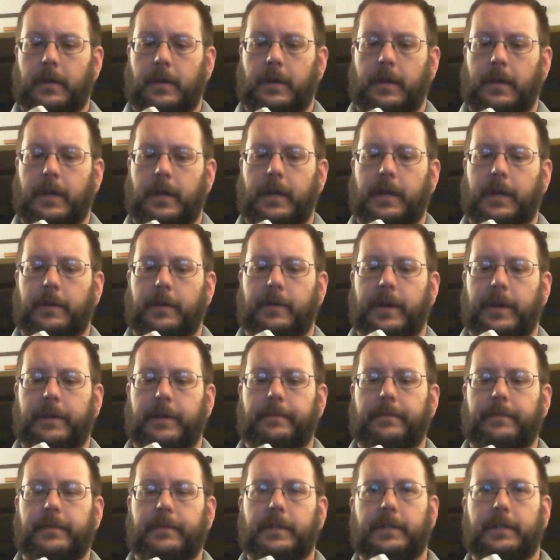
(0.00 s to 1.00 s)
Anyway,
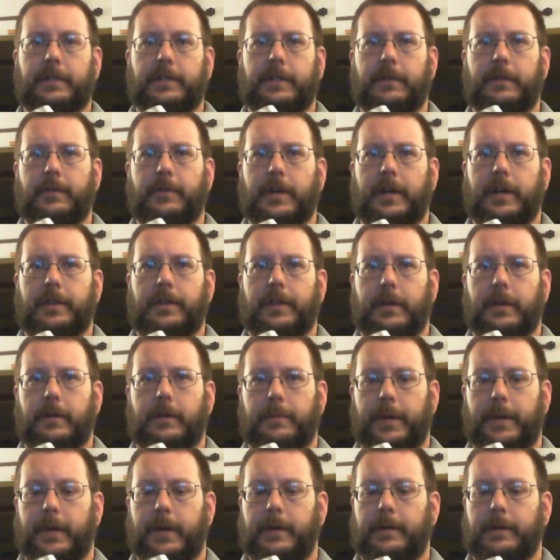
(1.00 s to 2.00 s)
let's see what I think
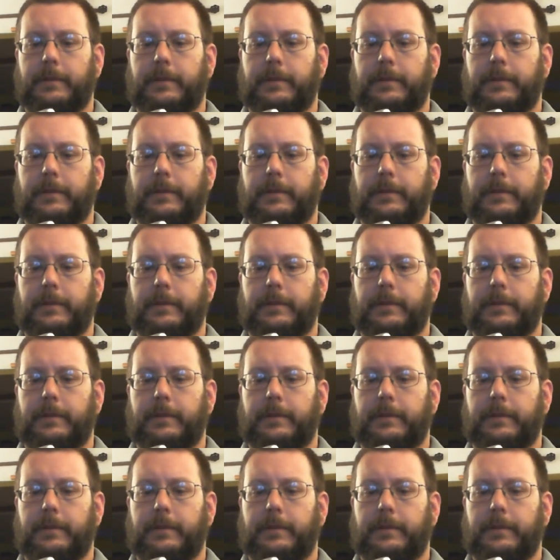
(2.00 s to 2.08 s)
about it.